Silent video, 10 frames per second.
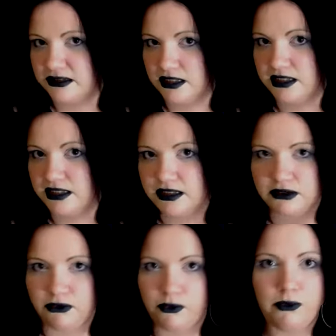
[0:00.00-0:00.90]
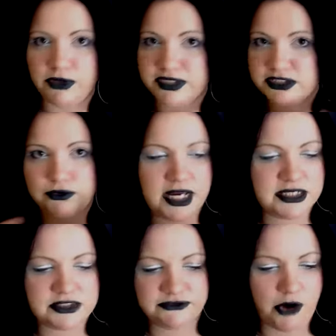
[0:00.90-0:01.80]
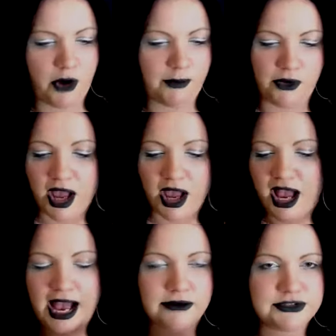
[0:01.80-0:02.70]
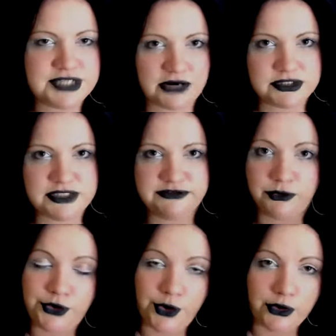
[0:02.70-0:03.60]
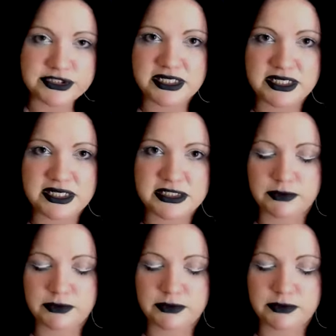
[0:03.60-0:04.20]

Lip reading: it, or what it's created from, or how decorative or not it is,